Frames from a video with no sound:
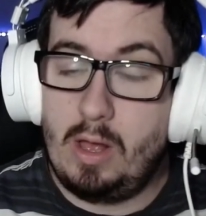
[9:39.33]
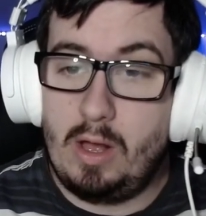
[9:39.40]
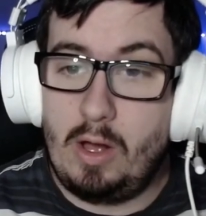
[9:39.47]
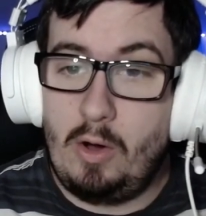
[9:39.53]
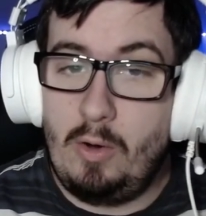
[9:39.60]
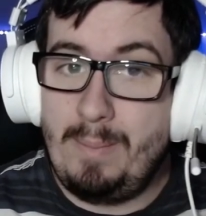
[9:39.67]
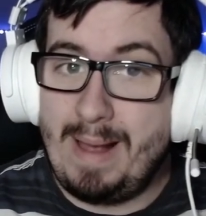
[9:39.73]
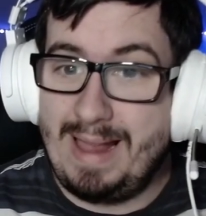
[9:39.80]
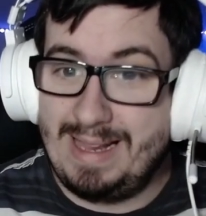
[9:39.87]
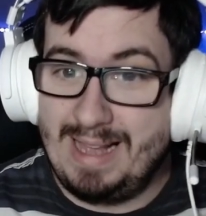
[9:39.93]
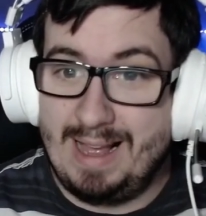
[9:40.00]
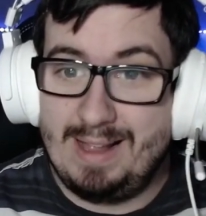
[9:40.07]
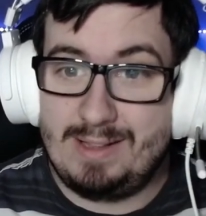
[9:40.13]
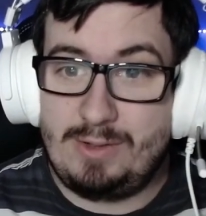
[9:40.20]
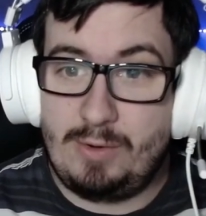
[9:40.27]
Oh my
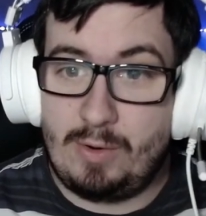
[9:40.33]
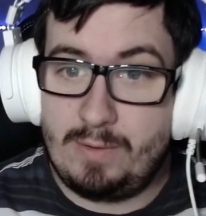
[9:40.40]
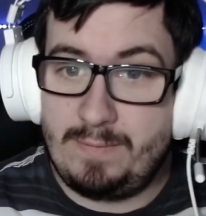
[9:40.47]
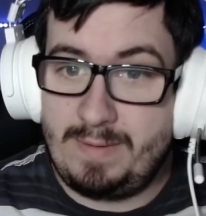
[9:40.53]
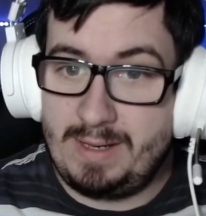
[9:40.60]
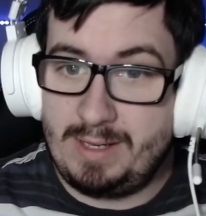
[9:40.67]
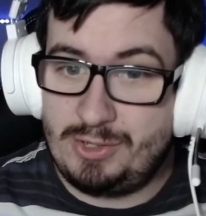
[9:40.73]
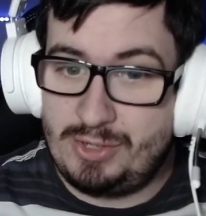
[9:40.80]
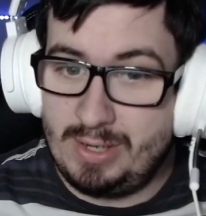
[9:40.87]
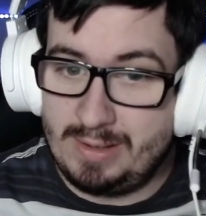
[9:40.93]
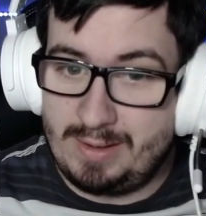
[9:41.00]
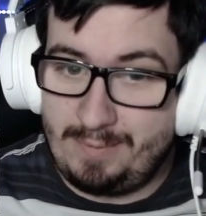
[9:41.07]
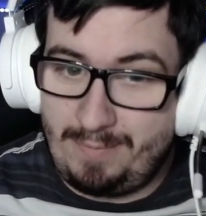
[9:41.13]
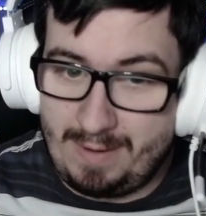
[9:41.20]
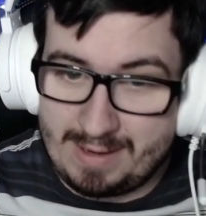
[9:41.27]
god, Thorfinn, chill
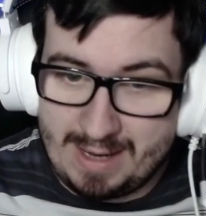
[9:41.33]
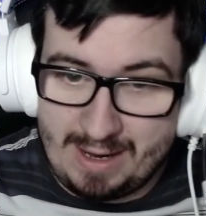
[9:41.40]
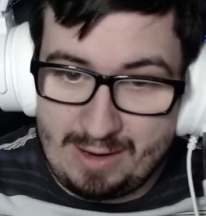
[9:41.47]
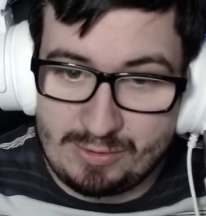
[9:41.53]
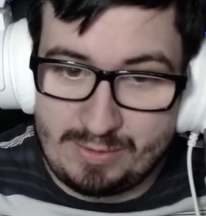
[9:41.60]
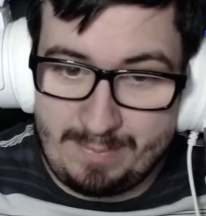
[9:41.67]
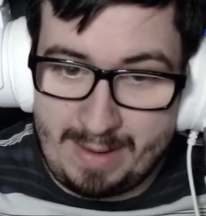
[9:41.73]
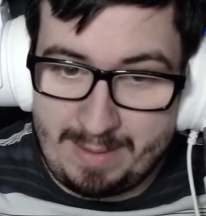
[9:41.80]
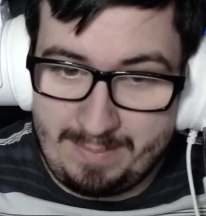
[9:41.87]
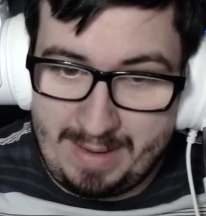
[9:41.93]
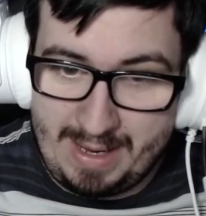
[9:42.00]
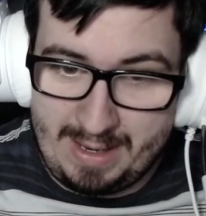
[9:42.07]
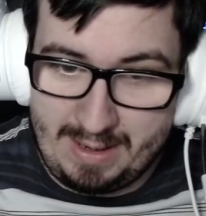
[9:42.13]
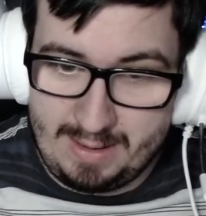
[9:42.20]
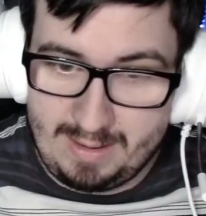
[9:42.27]
the fuck out, my
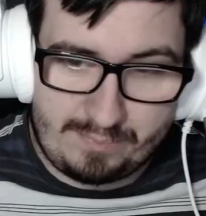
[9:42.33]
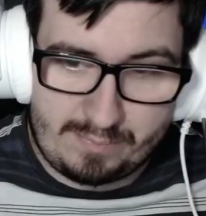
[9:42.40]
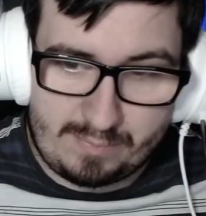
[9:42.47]
man.